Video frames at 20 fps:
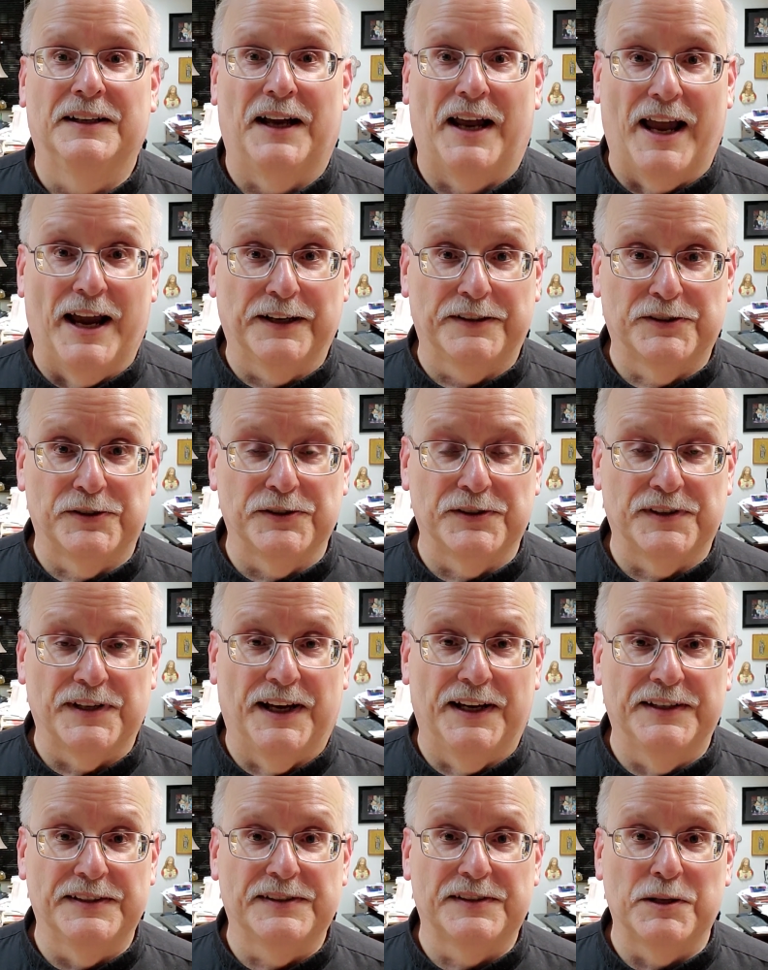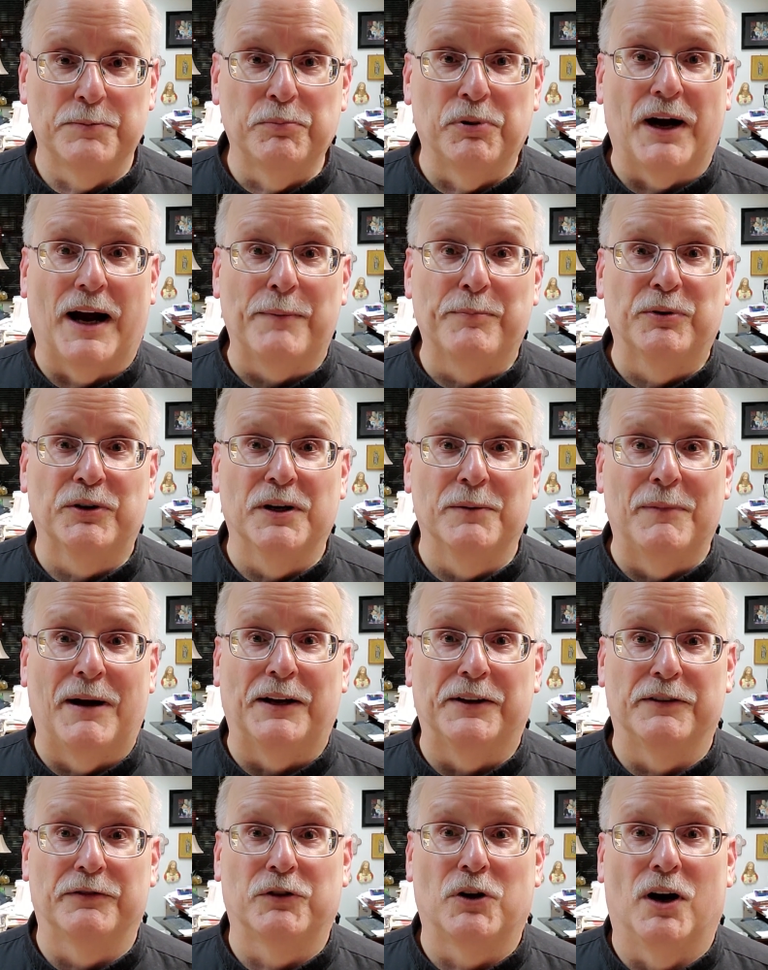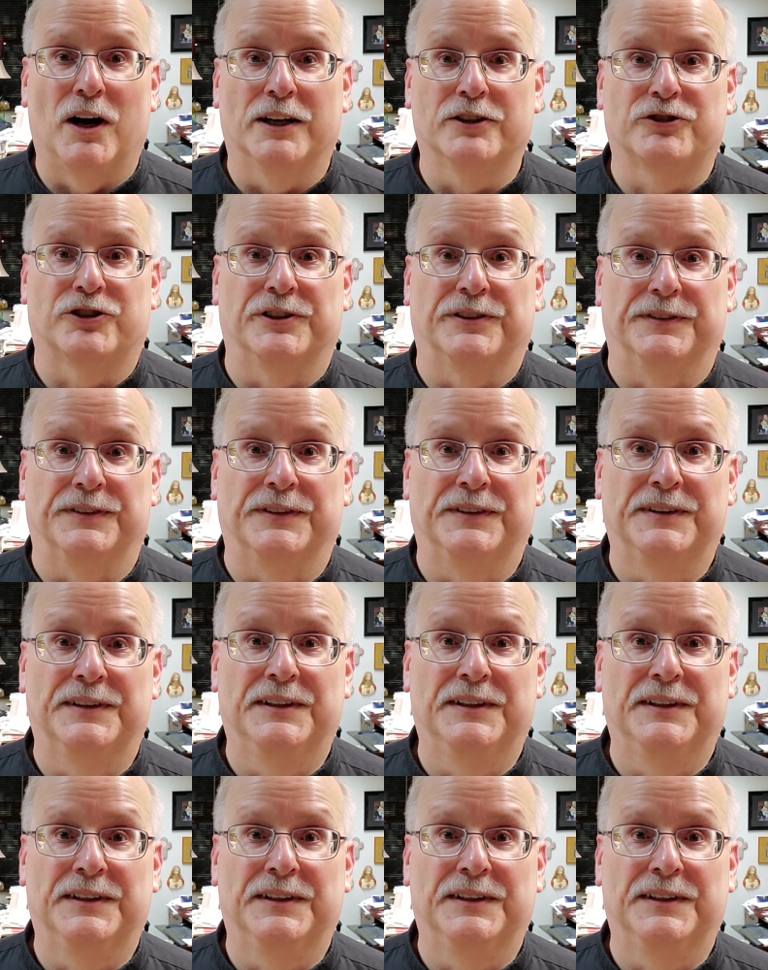Exercise the proper amount of caution.